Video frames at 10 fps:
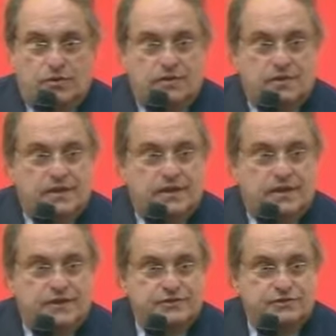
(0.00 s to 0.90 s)
Court
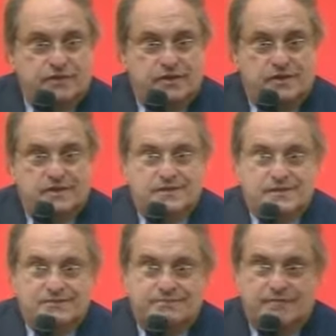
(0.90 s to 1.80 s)
looking at Israel as
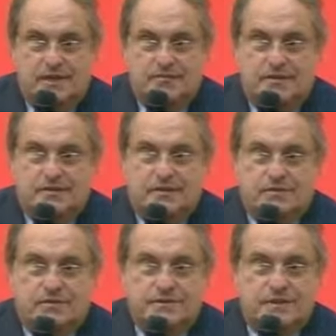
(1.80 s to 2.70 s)
maybe a
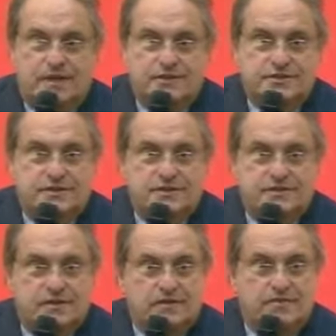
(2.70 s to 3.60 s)
terrorist nation
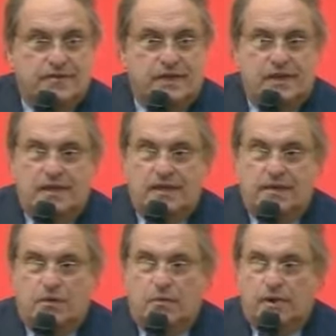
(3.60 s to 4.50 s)
itself.
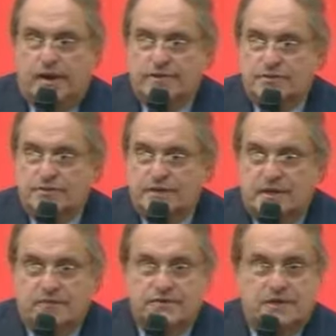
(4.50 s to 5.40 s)
You know, when I do
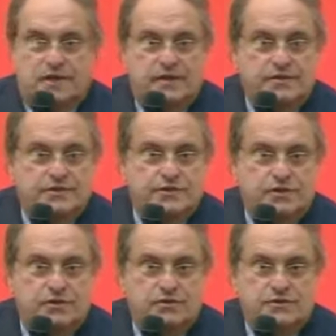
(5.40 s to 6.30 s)
television on other
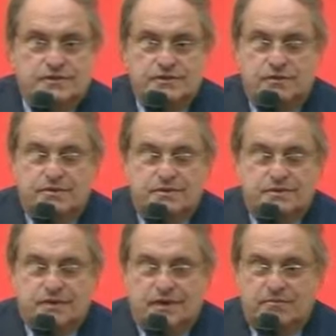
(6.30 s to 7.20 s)
shows, it's always
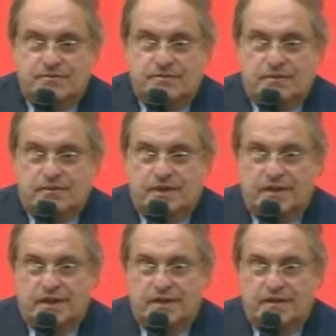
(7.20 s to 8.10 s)
the same
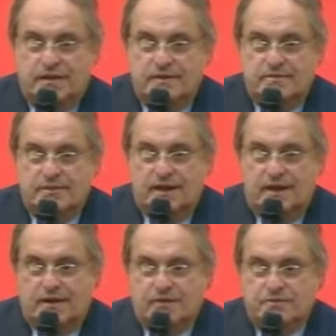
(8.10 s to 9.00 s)
story. I
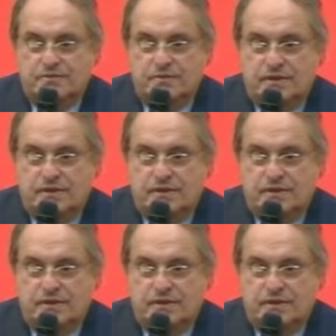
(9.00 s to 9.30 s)
debate Arabs.